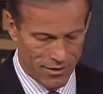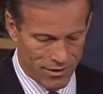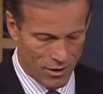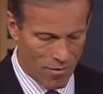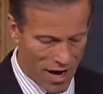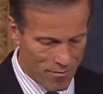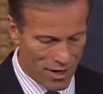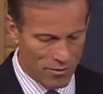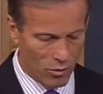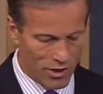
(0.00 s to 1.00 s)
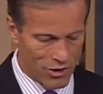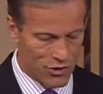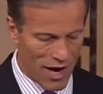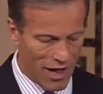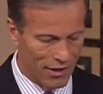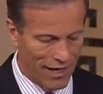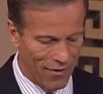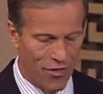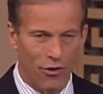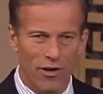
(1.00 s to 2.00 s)
My amendment would consolidate
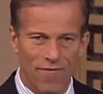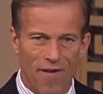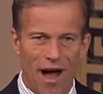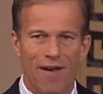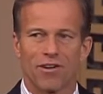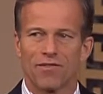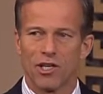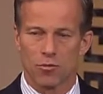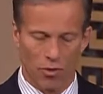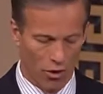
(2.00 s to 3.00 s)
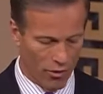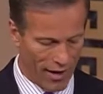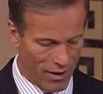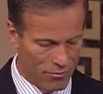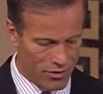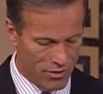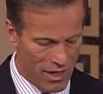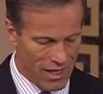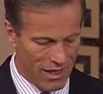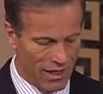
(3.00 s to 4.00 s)
35 of these programs
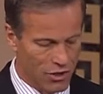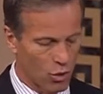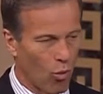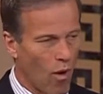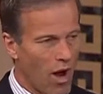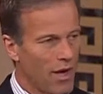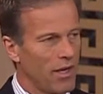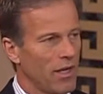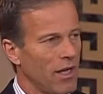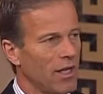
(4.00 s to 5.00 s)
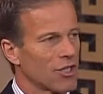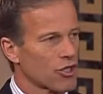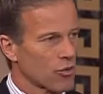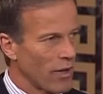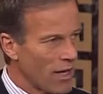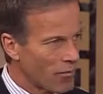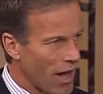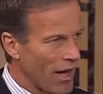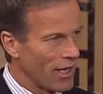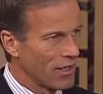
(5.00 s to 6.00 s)
into one
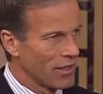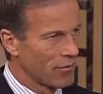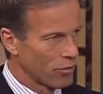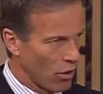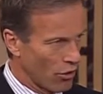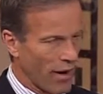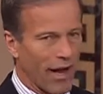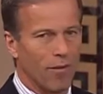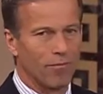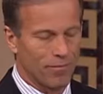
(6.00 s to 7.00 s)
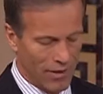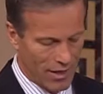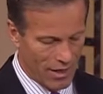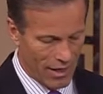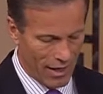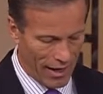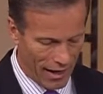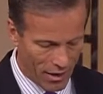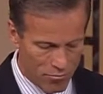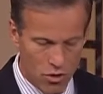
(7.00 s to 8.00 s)
streamlined program
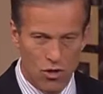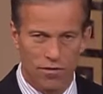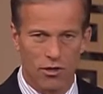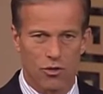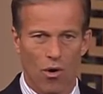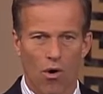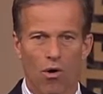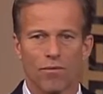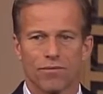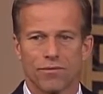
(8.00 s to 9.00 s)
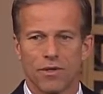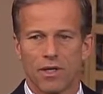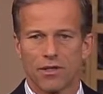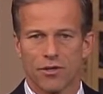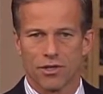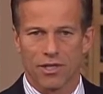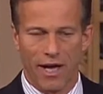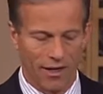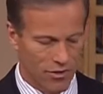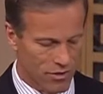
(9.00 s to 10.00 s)
and move control to the
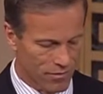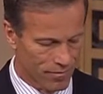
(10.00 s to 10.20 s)
states.